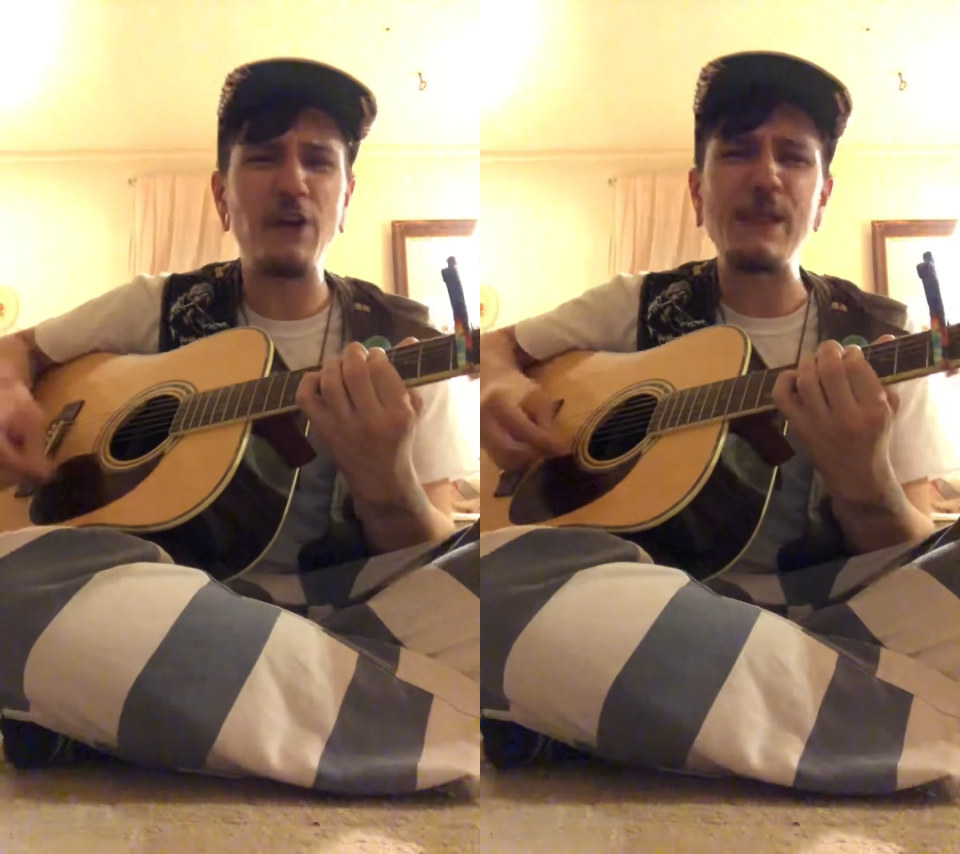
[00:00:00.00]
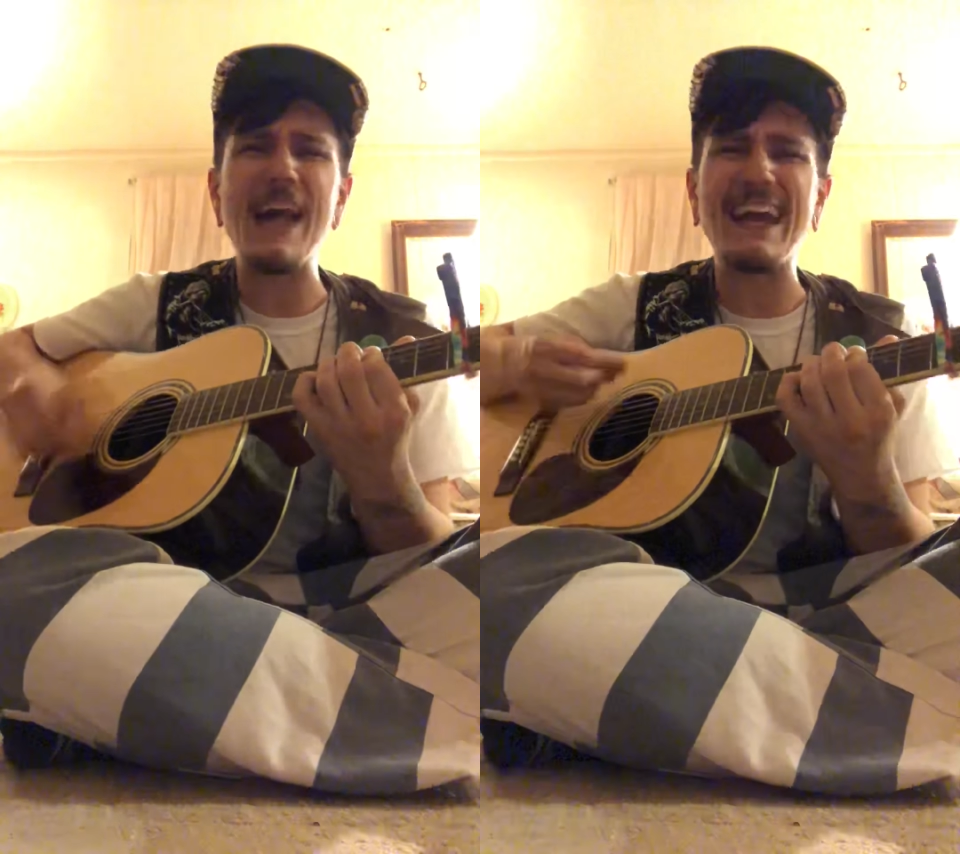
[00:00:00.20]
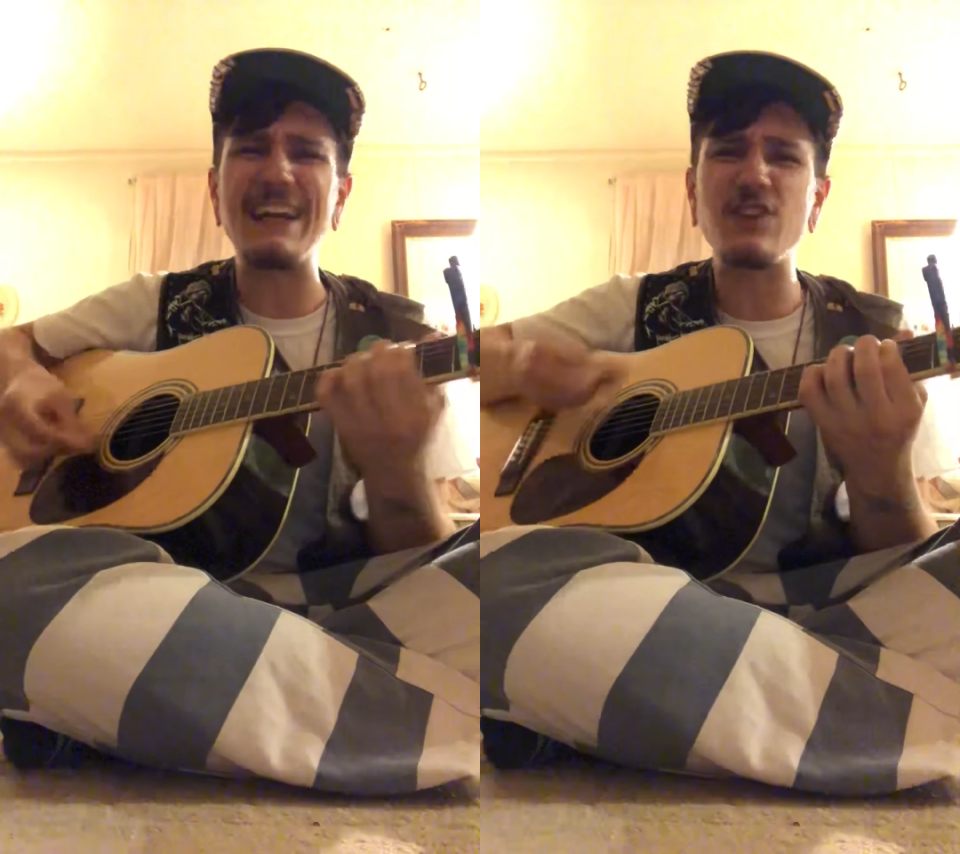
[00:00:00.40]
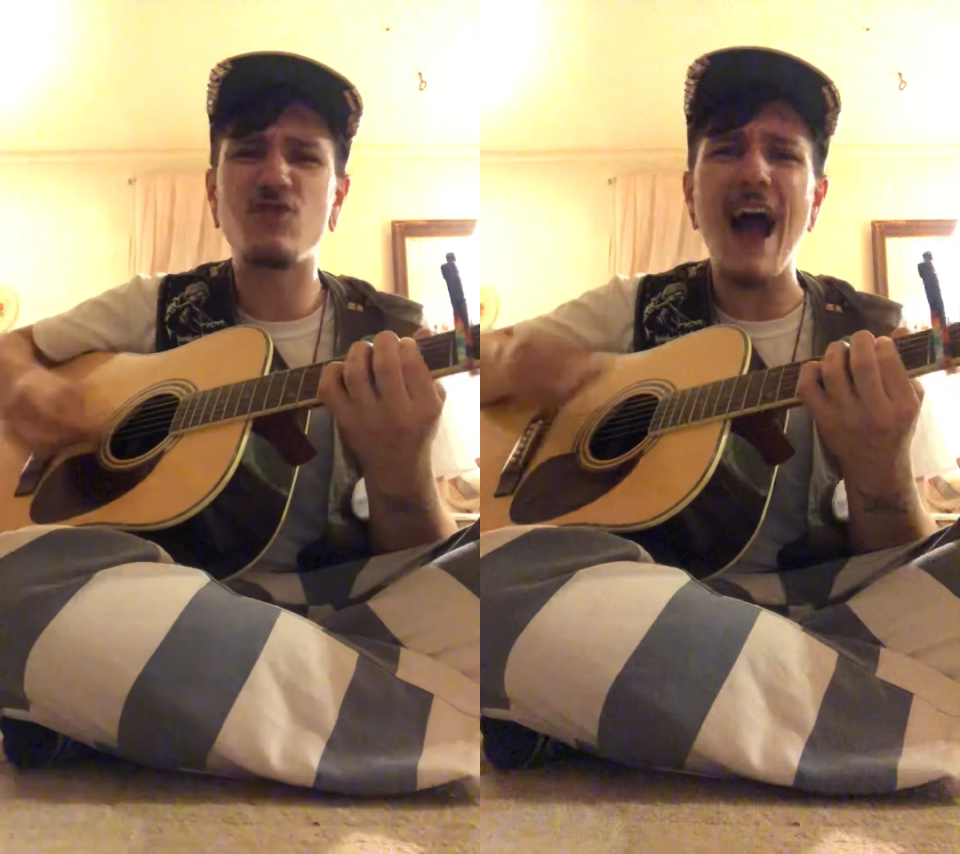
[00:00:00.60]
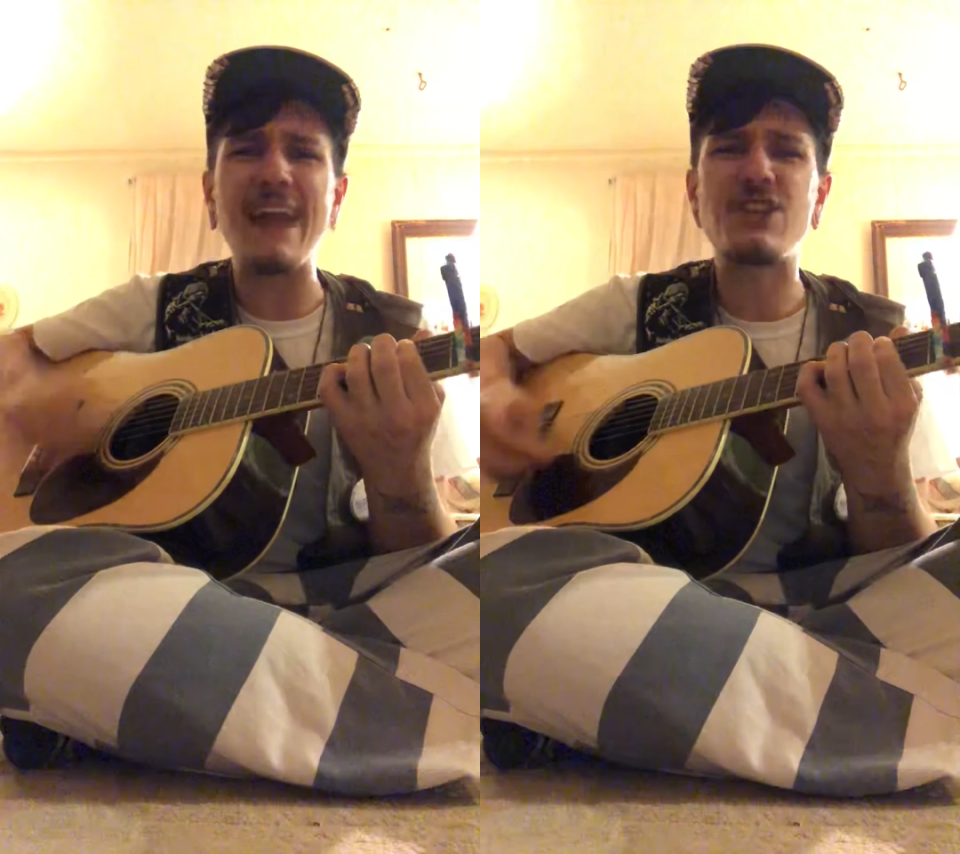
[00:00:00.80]
your psyche to
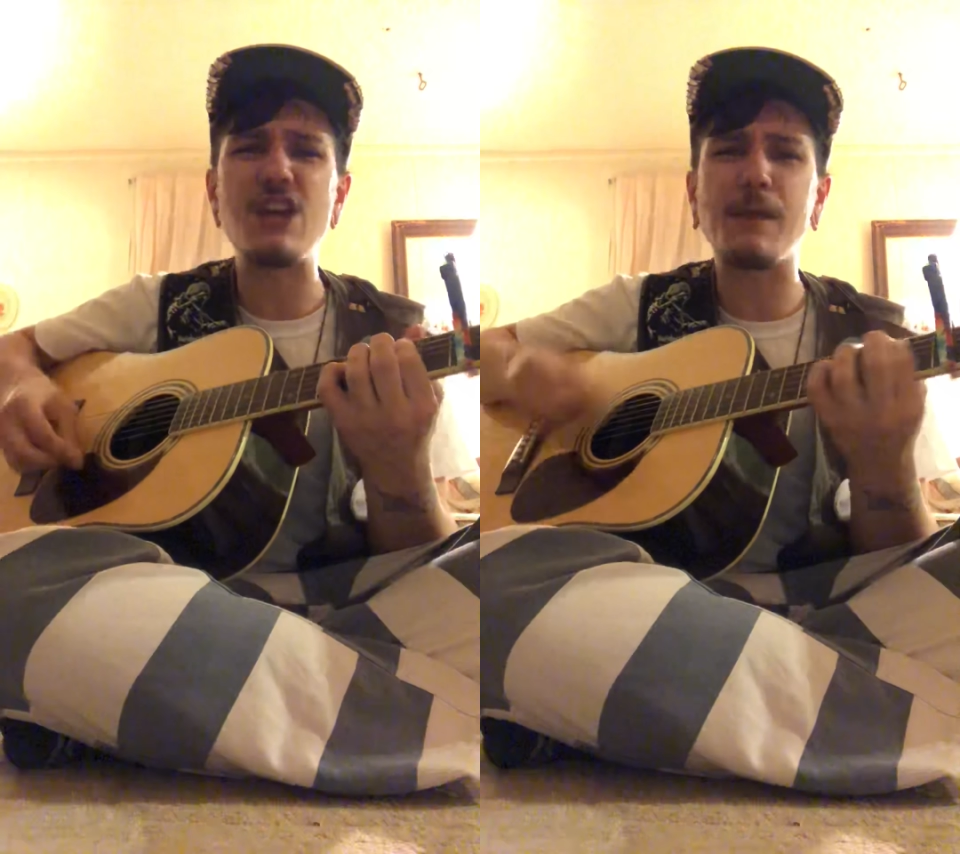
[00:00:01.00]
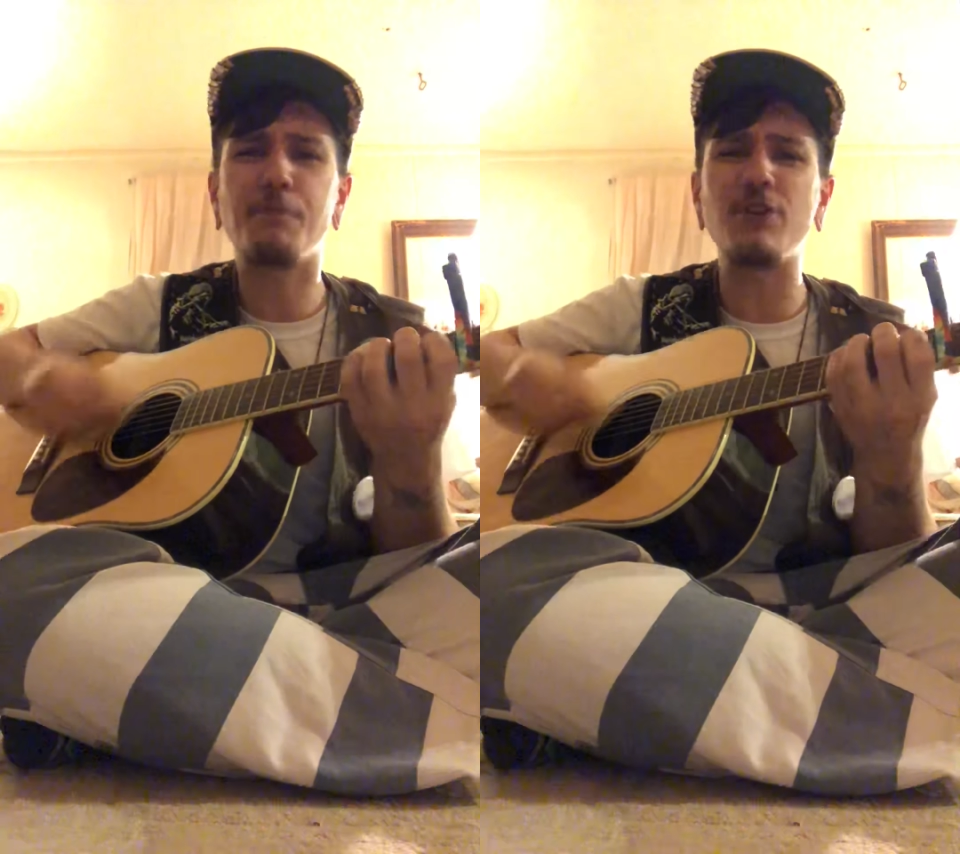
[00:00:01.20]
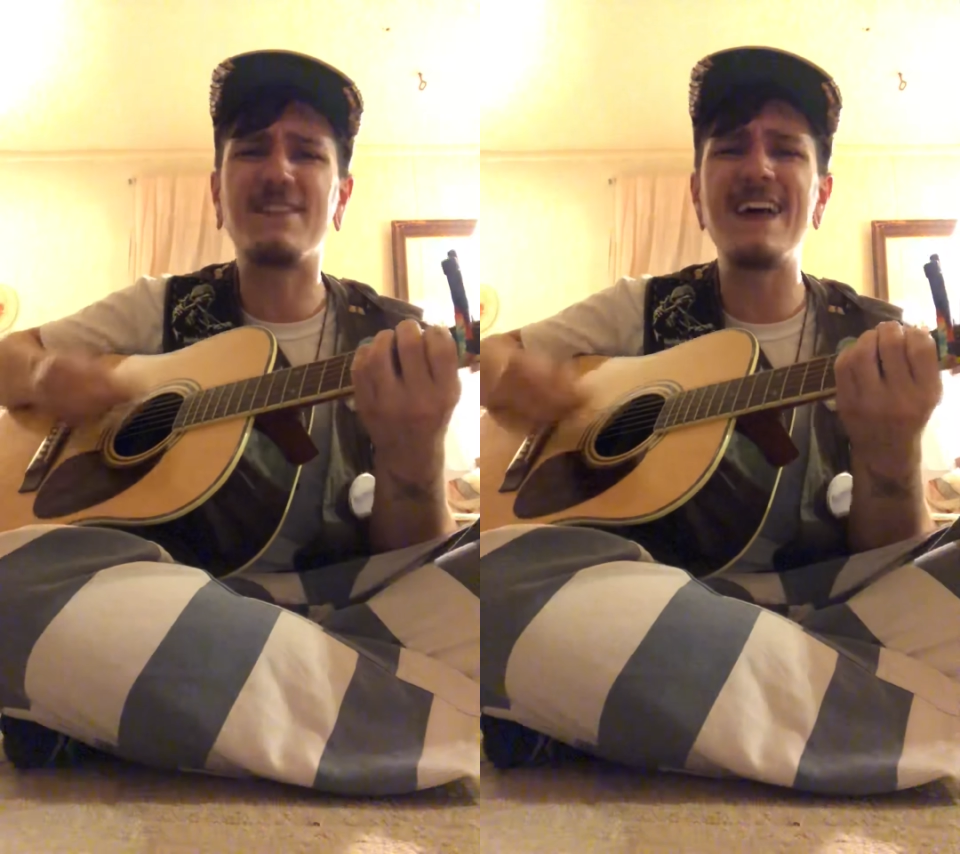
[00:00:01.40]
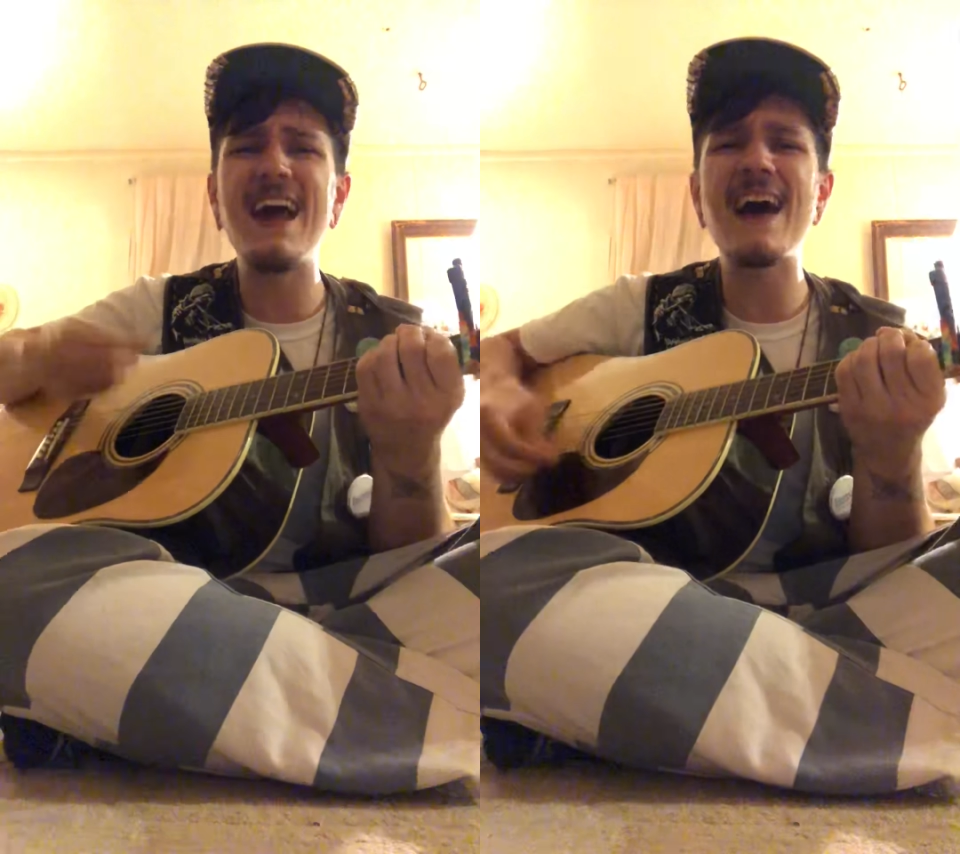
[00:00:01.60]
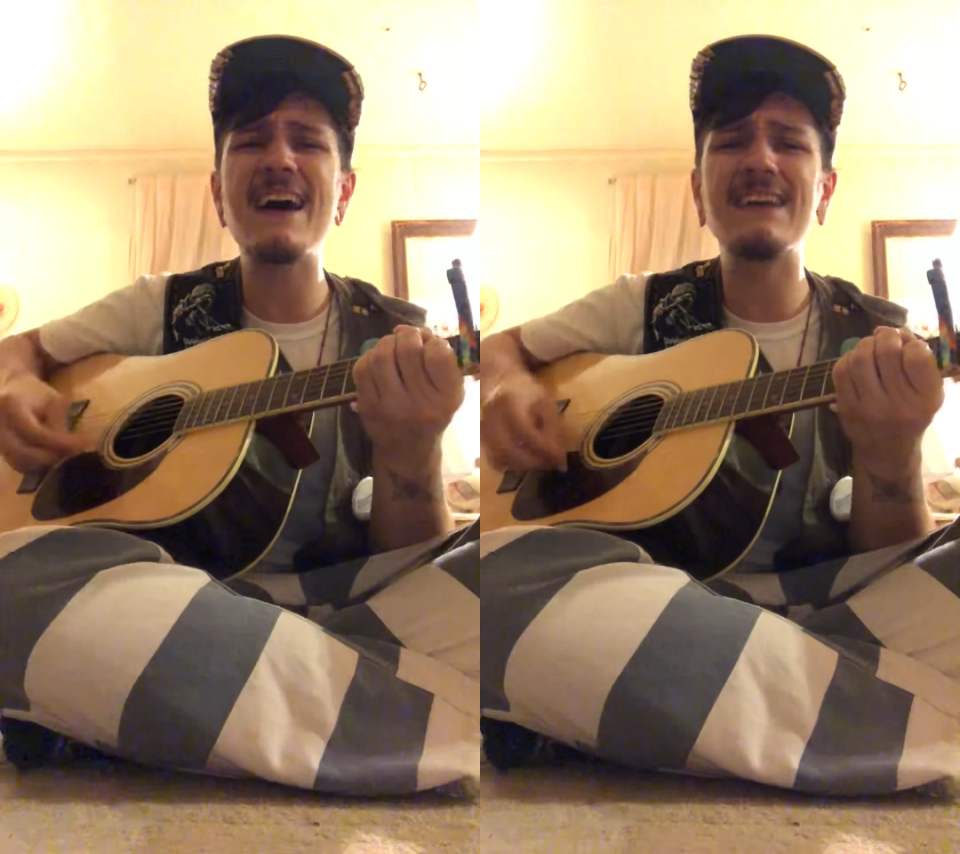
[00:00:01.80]
try to just
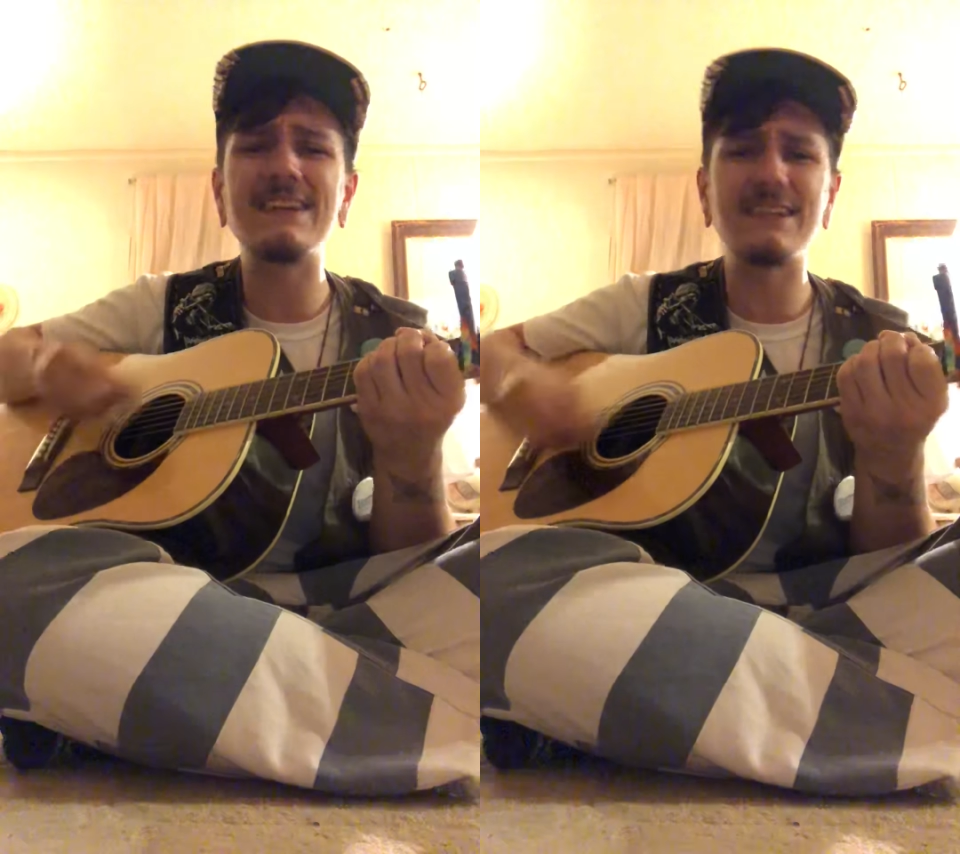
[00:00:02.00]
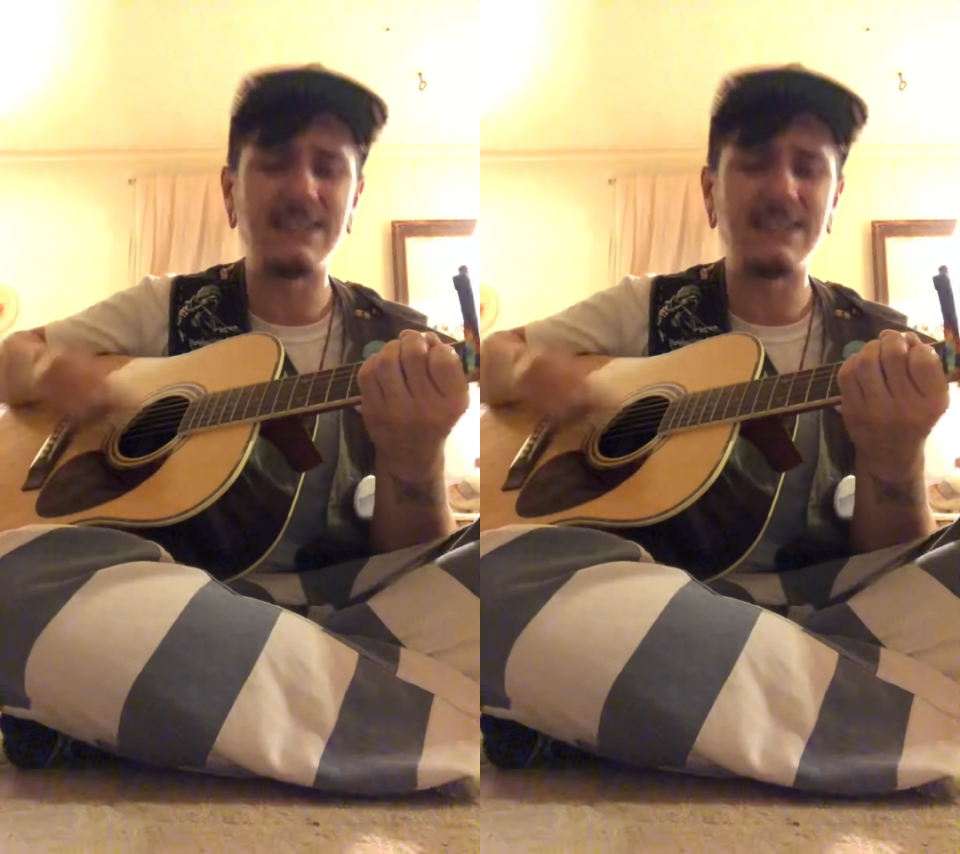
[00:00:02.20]
pretend.